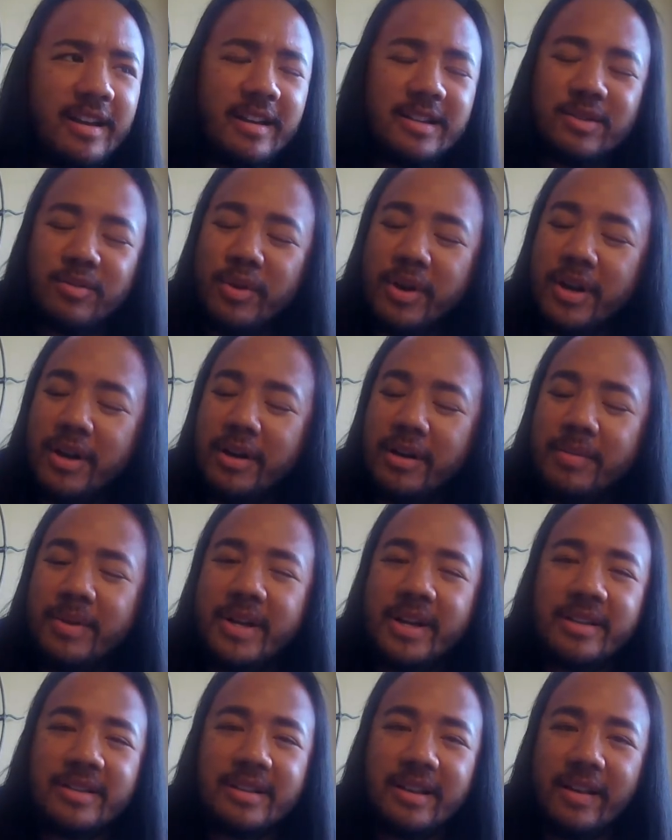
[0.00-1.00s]
It's weird
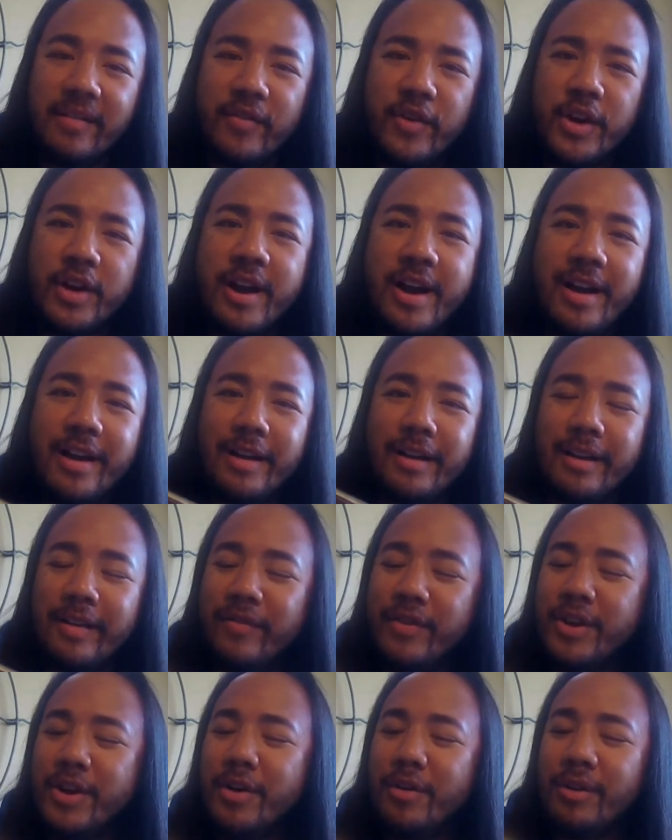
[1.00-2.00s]
because if you
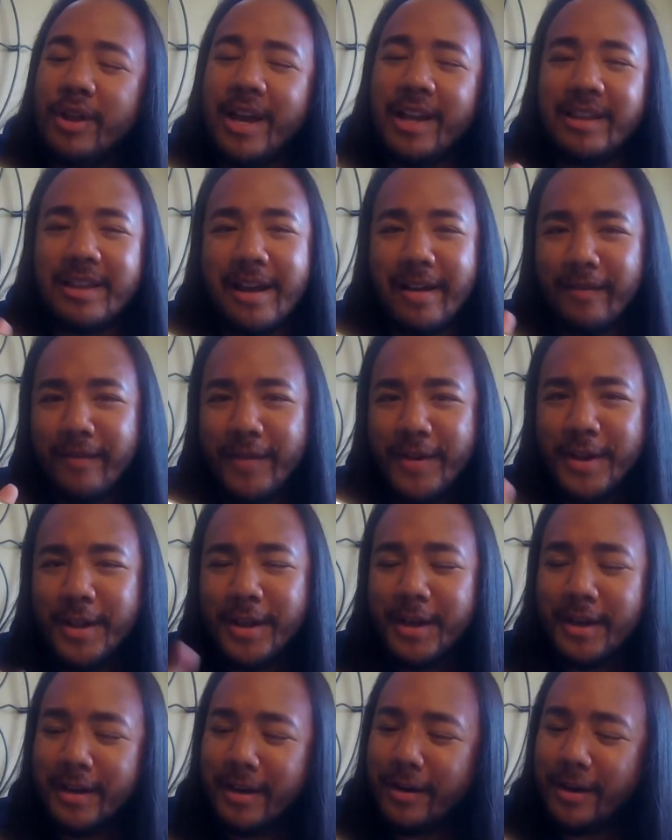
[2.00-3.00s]
don't like that
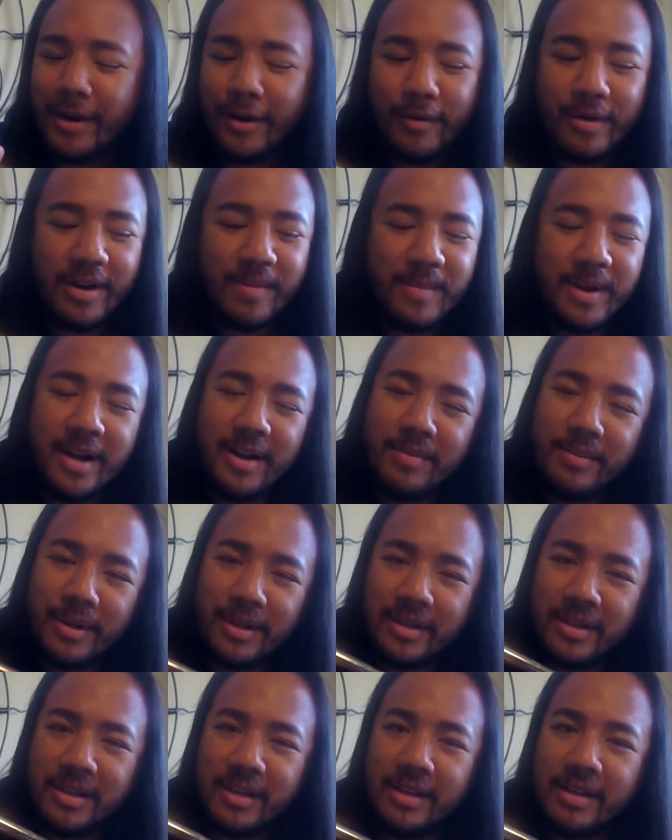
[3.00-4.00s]
feeling, I don't recommend it,
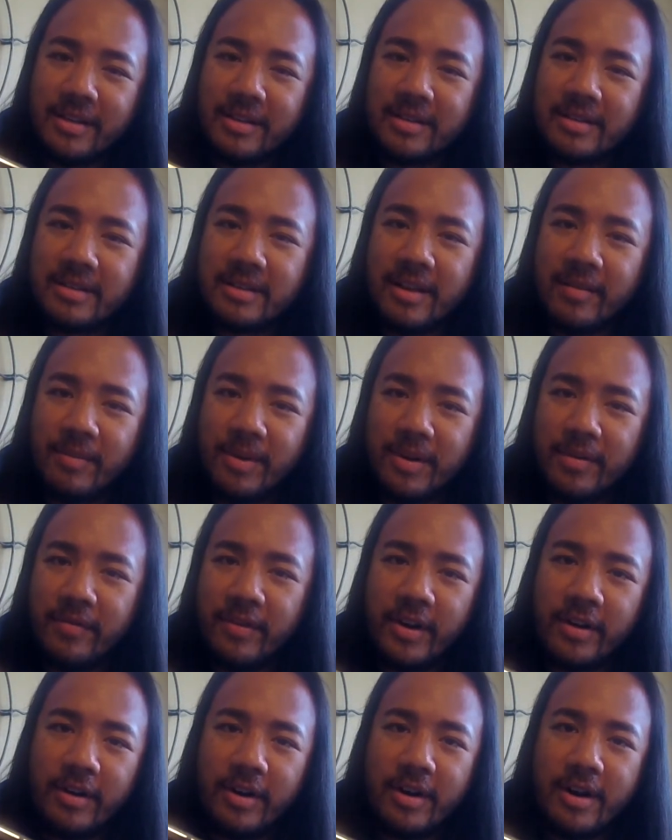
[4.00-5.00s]
but these have been
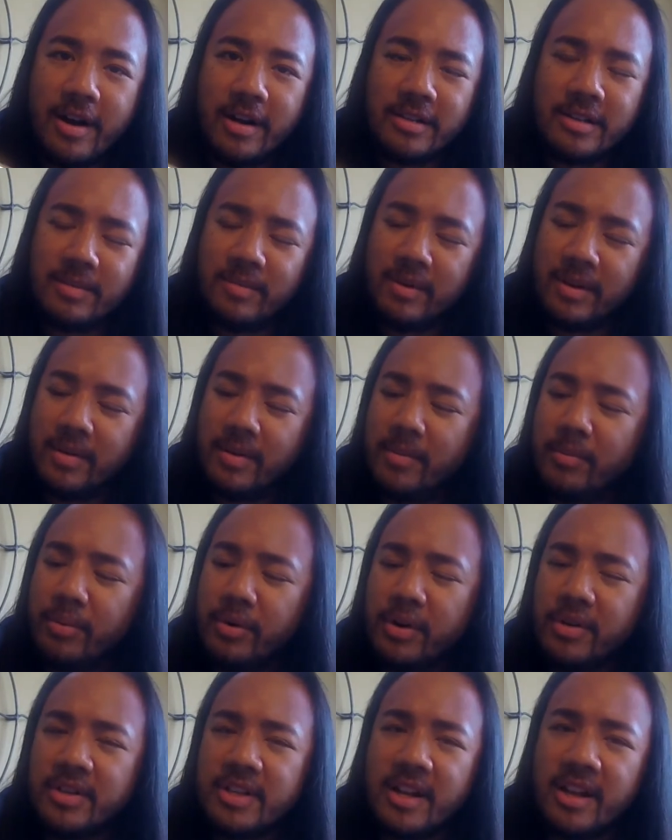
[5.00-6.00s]
very awesome,
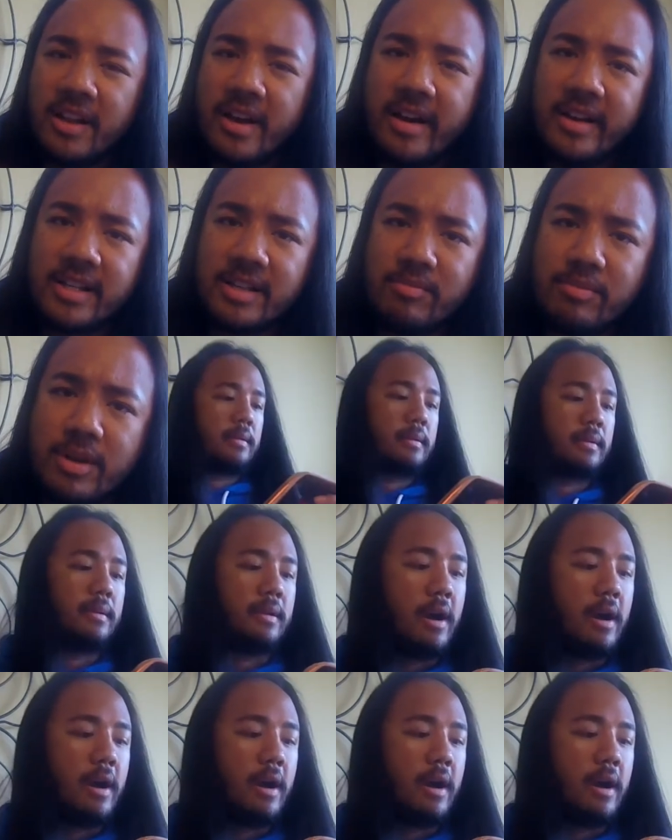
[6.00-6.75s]
producing a lot of spin.